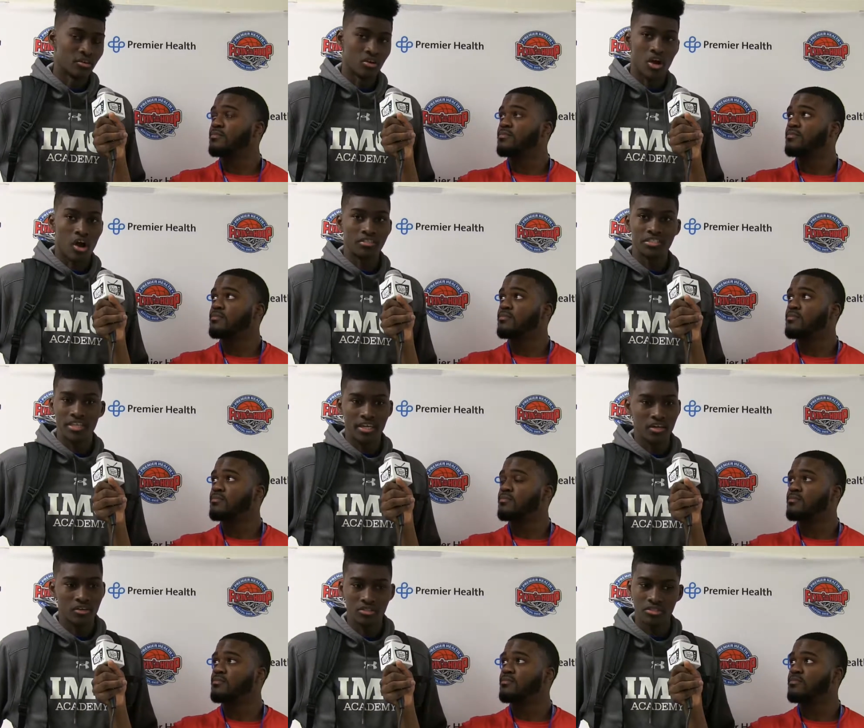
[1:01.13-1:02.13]
Speaker 1: You know, guard
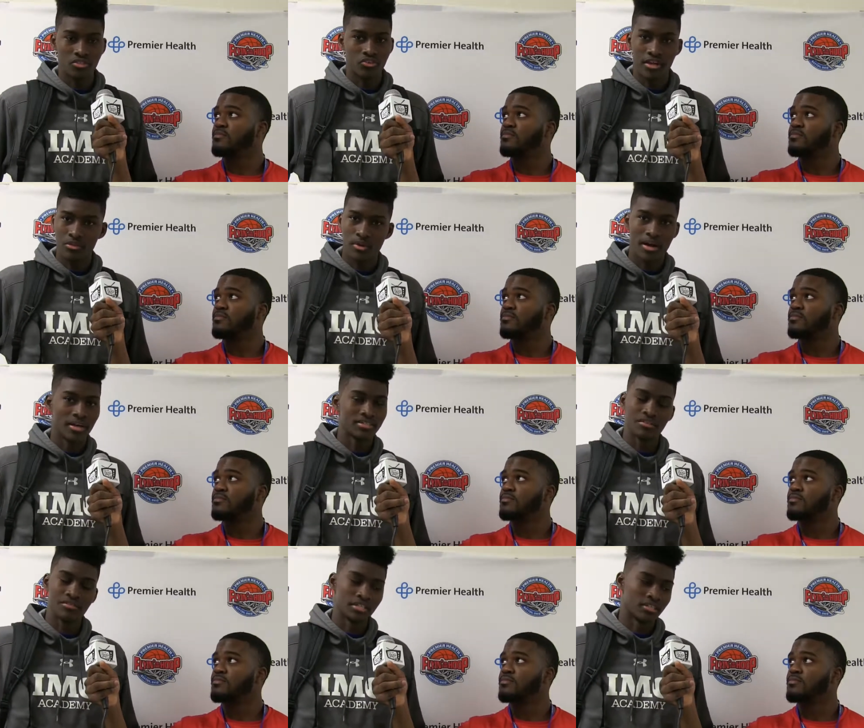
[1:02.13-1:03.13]
skills, strength wise,
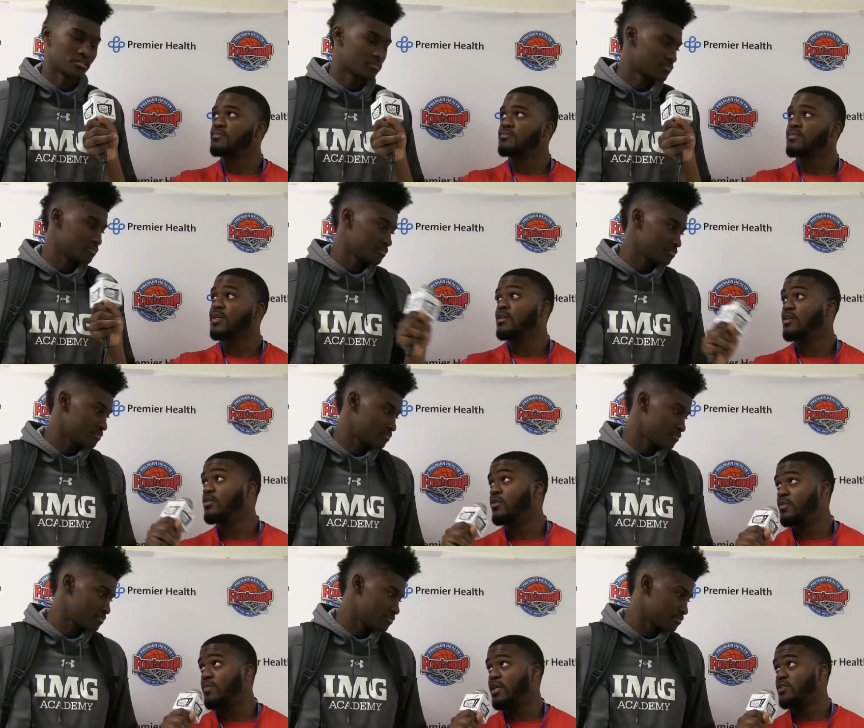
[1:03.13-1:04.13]
everything.
Speaker 2: You know what
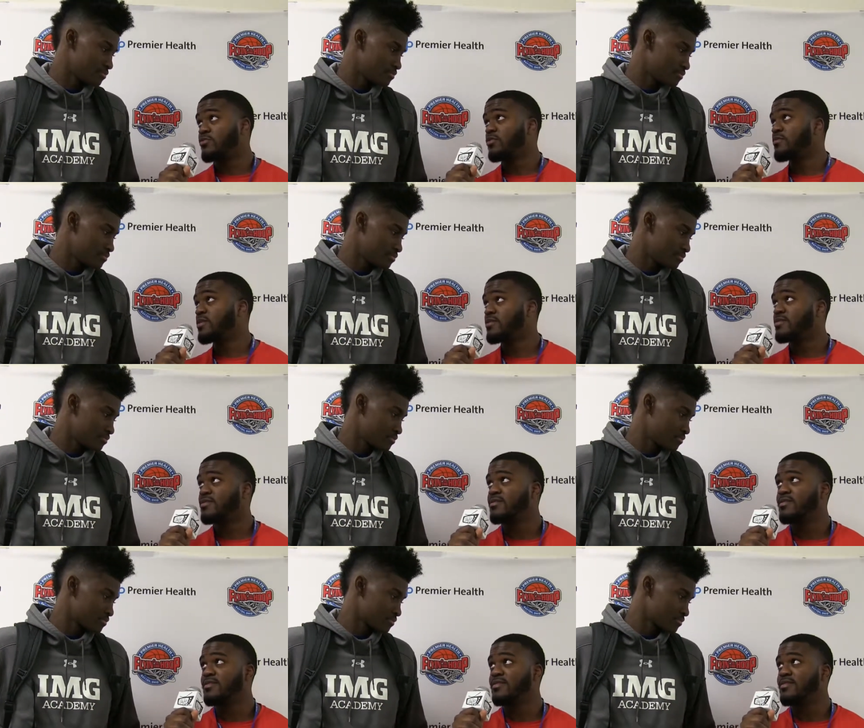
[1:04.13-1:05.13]
the biggest room is?
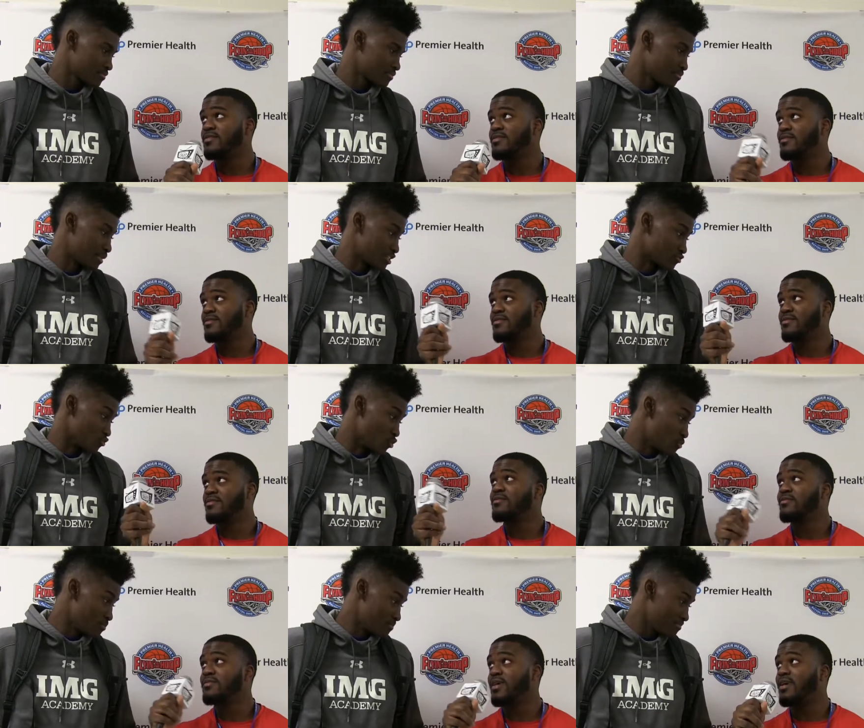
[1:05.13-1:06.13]
Biggest
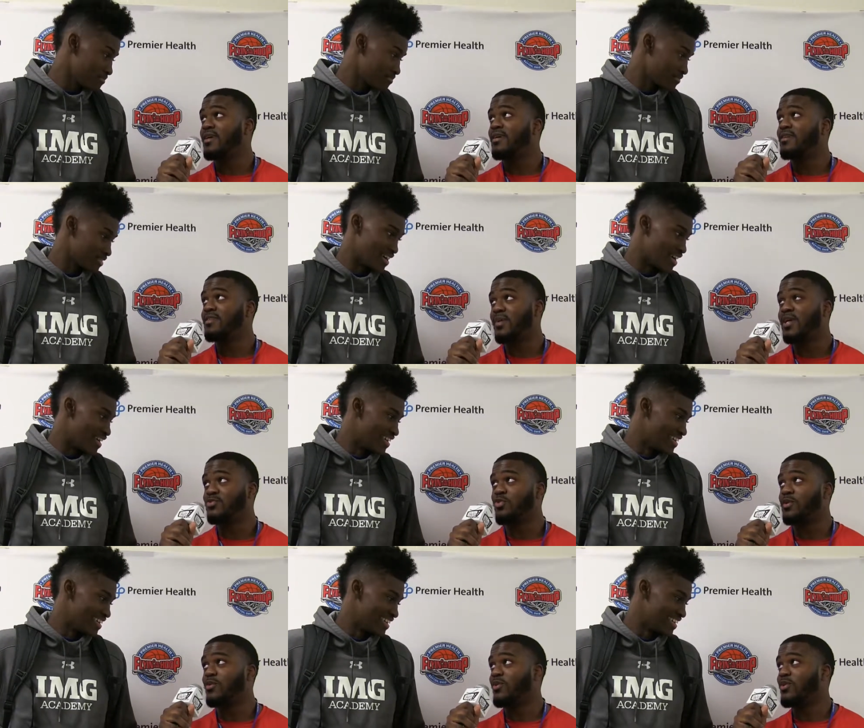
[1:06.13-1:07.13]
room? Yeah, the biggest
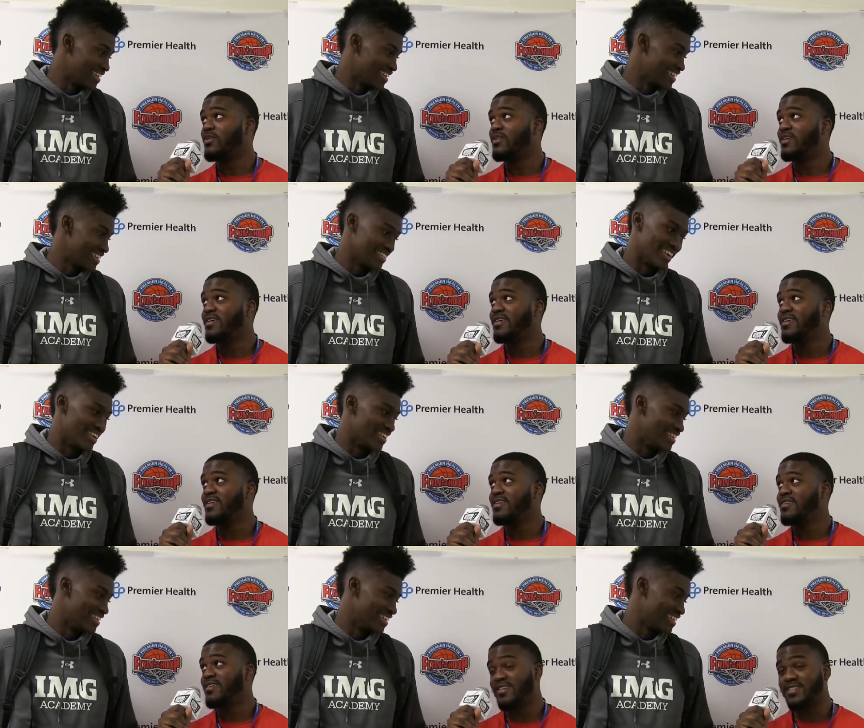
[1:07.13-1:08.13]
room in the world. No.
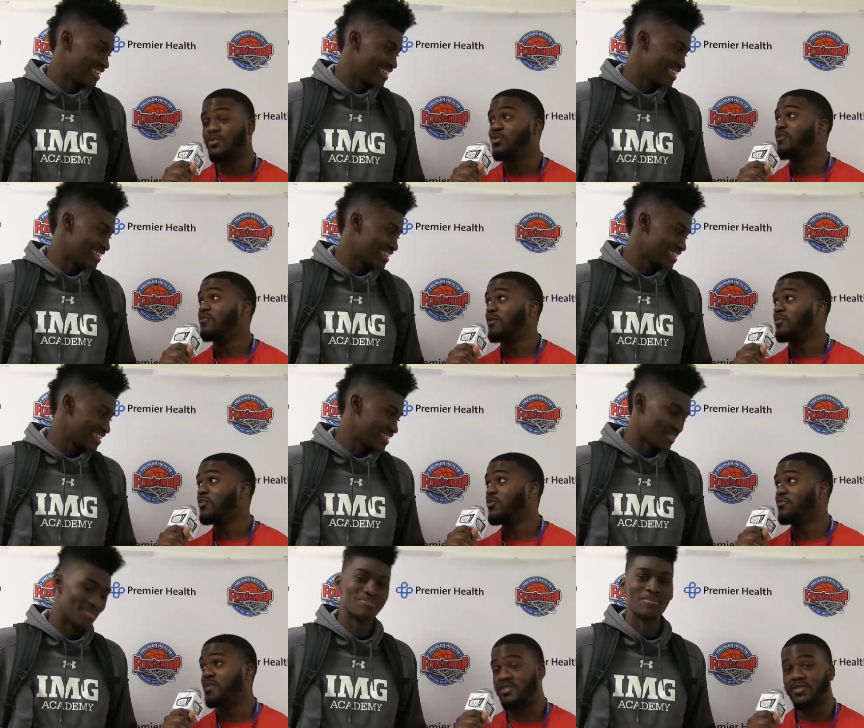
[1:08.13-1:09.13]
Is the room for
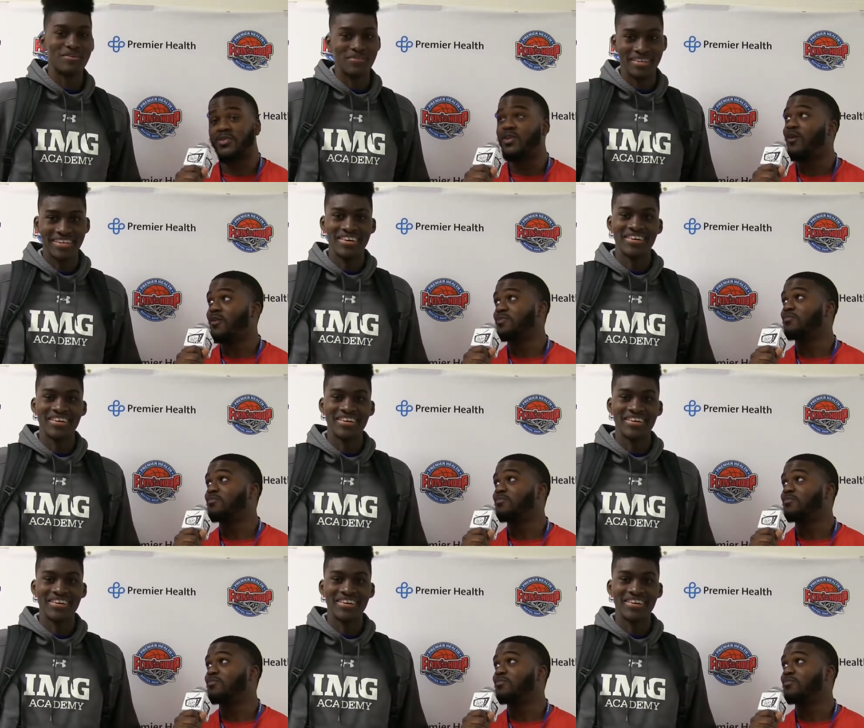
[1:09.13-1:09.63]
improvement. So you can always